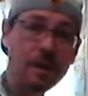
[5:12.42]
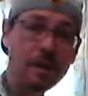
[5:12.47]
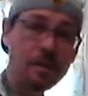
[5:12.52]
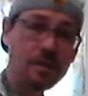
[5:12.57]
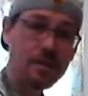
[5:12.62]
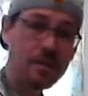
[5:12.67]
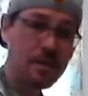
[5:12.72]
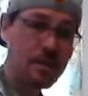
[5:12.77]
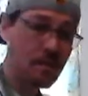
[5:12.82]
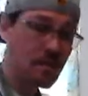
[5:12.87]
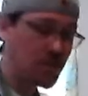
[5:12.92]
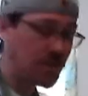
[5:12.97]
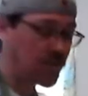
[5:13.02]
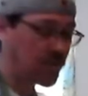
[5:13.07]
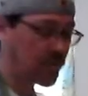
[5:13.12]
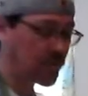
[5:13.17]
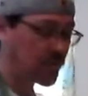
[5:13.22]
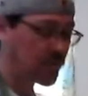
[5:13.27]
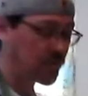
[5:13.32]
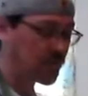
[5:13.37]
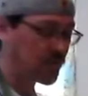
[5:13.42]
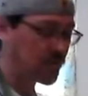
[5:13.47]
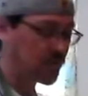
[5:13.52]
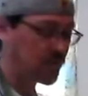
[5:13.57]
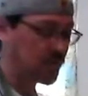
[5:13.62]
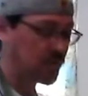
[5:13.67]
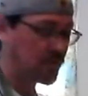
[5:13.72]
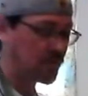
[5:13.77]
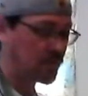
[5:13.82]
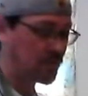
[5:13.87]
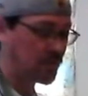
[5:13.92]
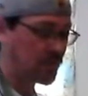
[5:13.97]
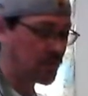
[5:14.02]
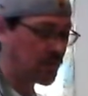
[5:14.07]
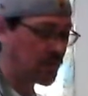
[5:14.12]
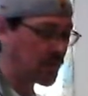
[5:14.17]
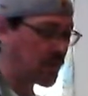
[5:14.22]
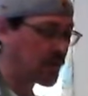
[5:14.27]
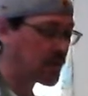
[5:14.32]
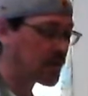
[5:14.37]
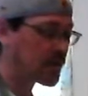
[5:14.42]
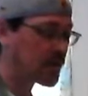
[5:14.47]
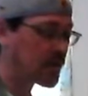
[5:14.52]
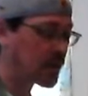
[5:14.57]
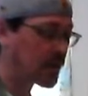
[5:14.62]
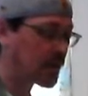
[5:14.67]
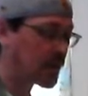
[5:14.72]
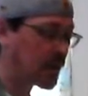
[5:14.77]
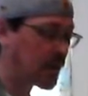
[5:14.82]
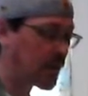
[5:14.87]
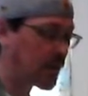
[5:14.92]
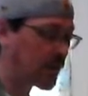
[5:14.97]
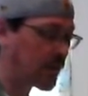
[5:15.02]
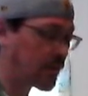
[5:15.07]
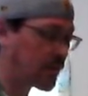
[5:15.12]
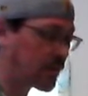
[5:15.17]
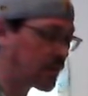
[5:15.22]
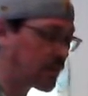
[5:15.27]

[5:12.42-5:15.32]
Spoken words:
it's still kind of stuck together.